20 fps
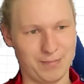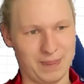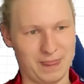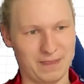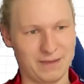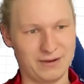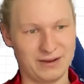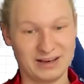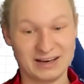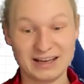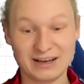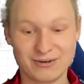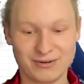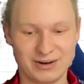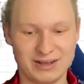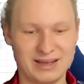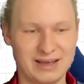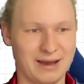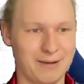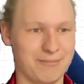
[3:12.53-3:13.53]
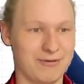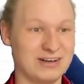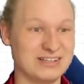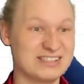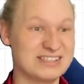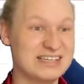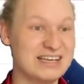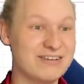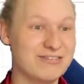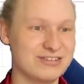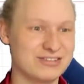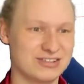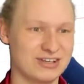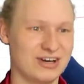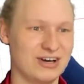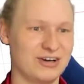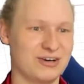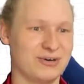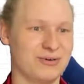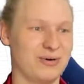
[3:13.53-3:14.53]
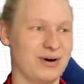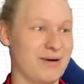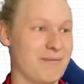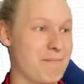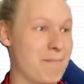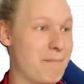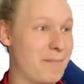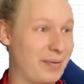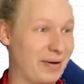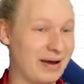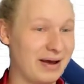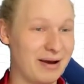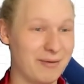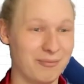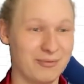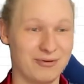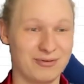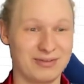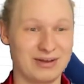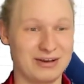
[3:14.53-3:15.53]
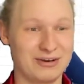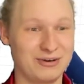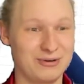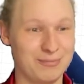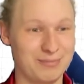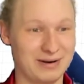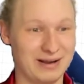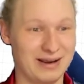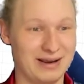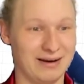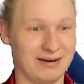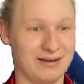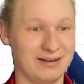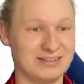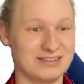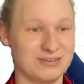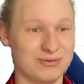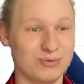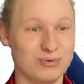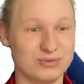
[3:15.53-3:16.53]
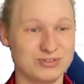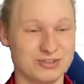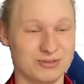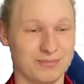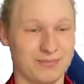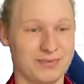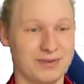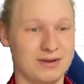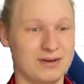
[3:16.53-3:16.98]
You can click on here, press C for circle, and bam, we're on that new plane. It's awesome.